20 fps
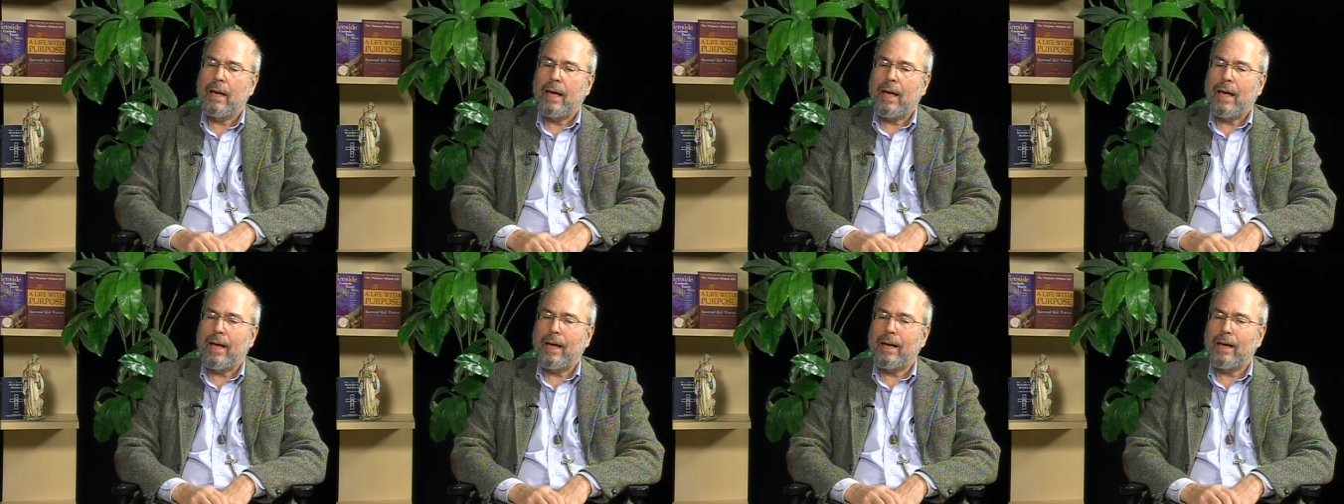
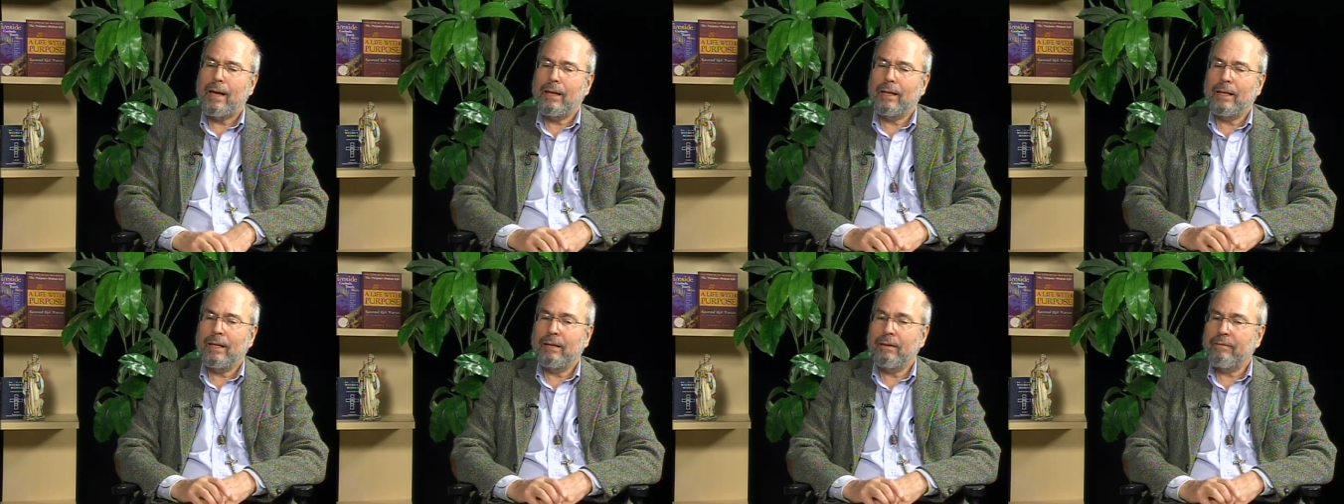
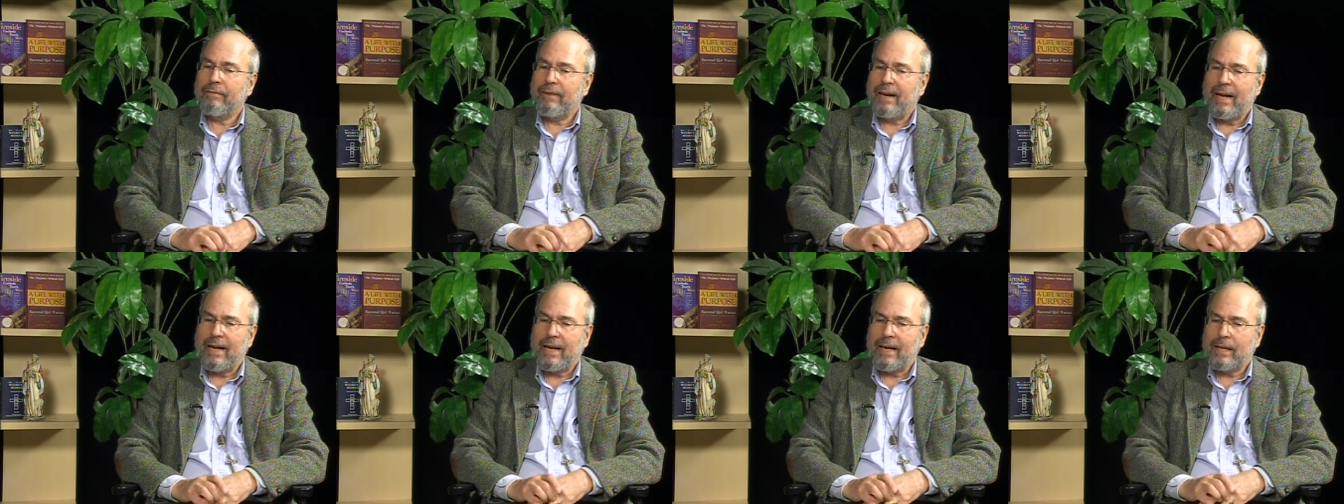And in
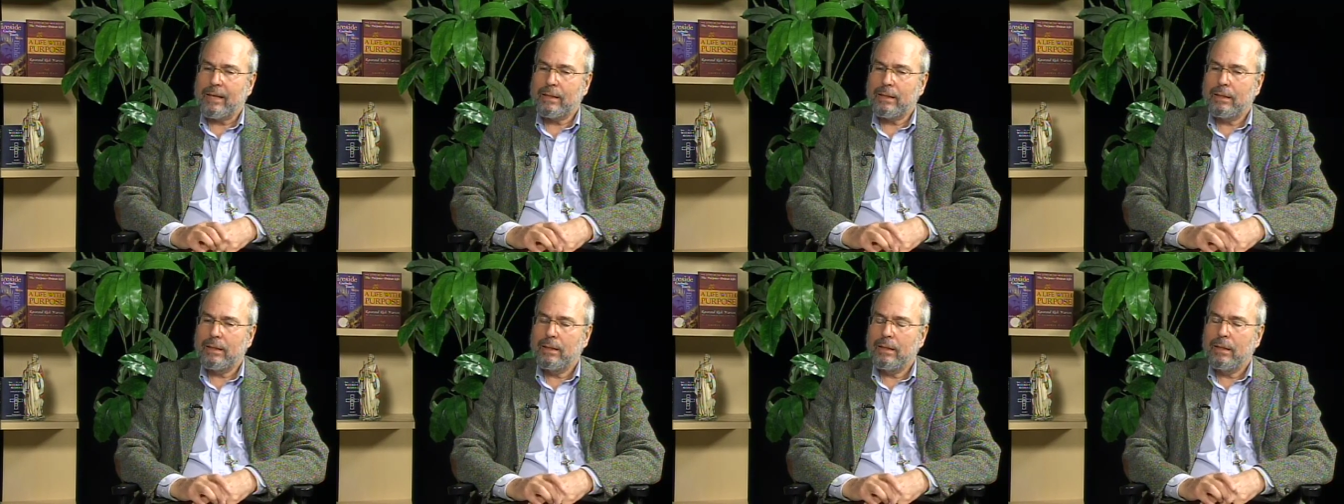
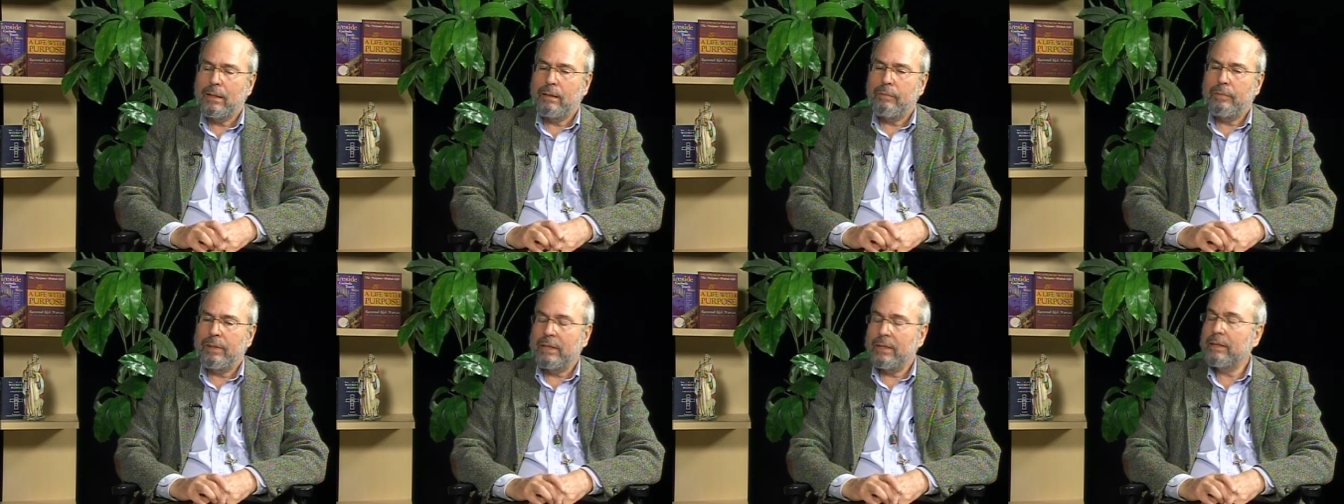fact,
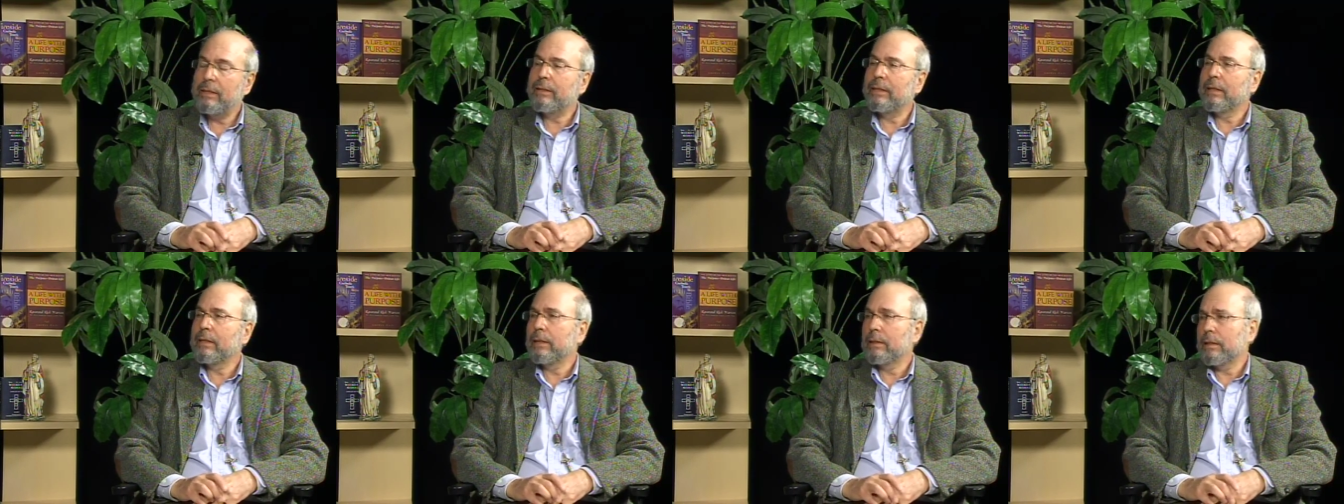
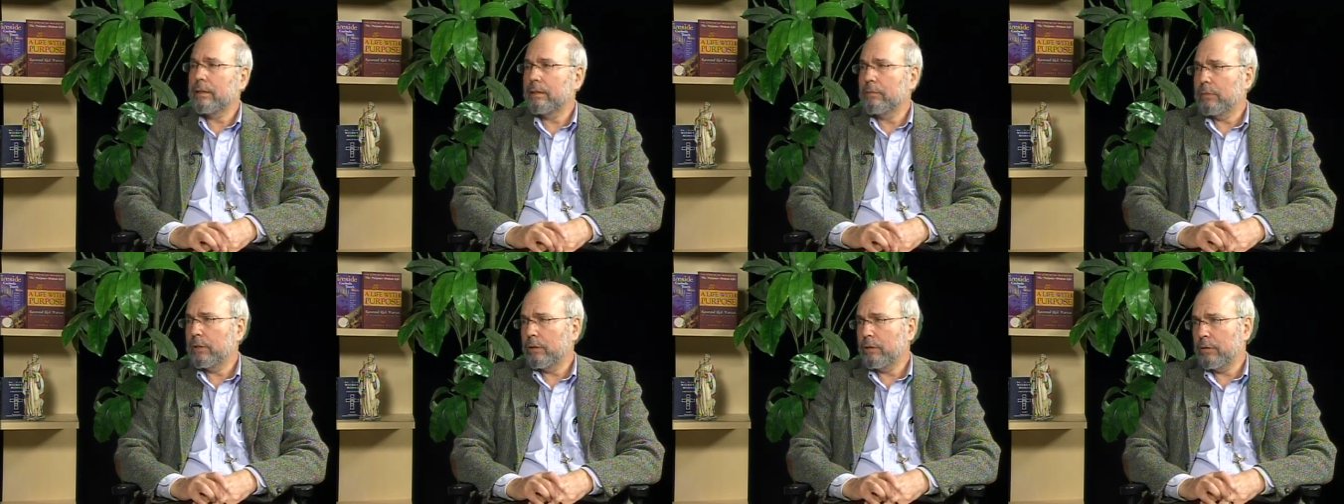
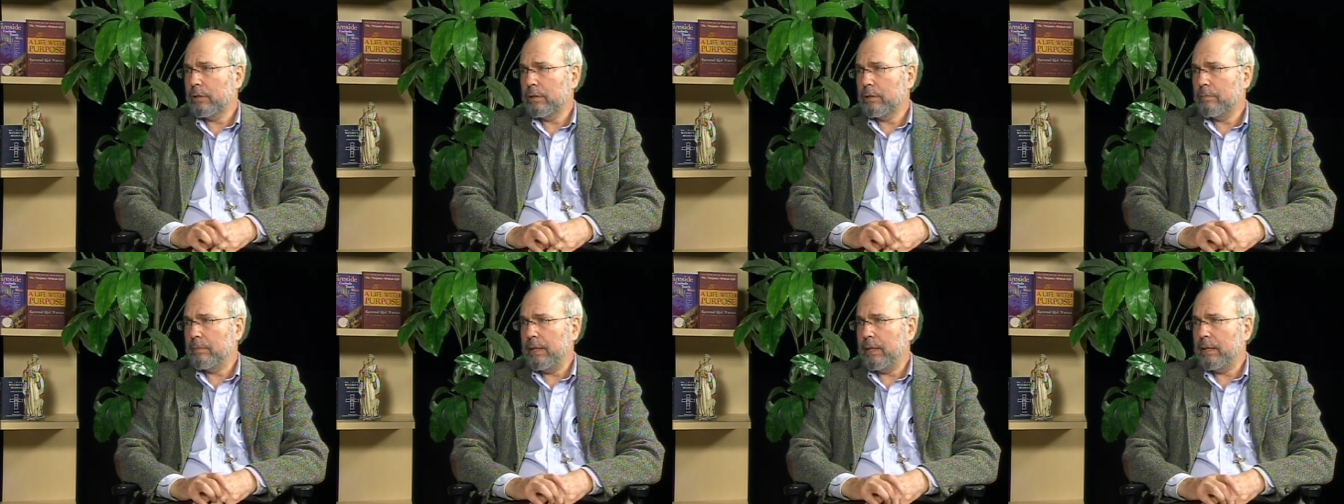materialism, so to
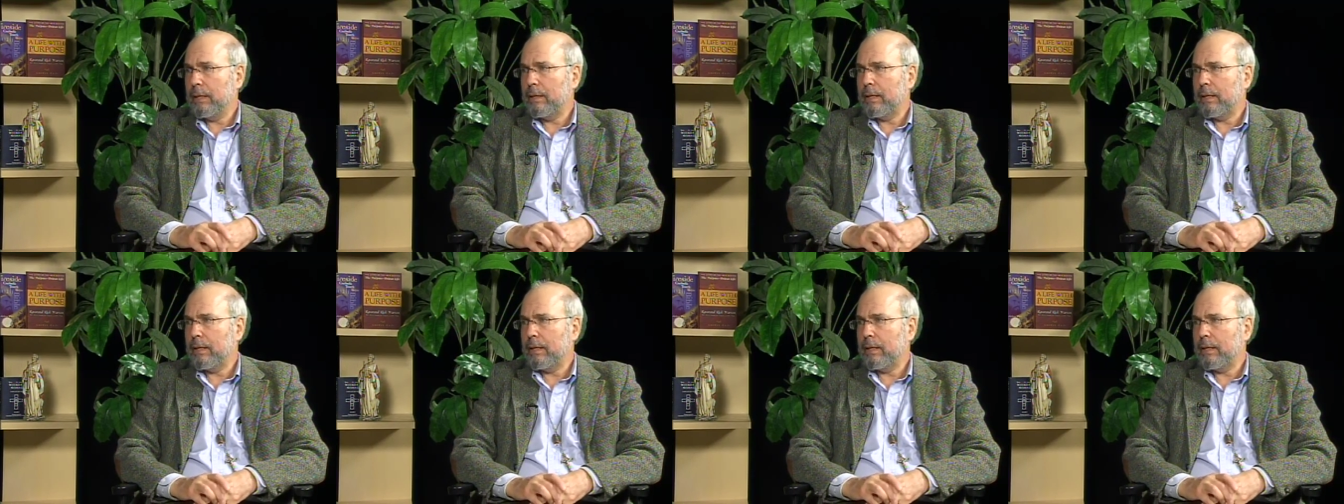speak,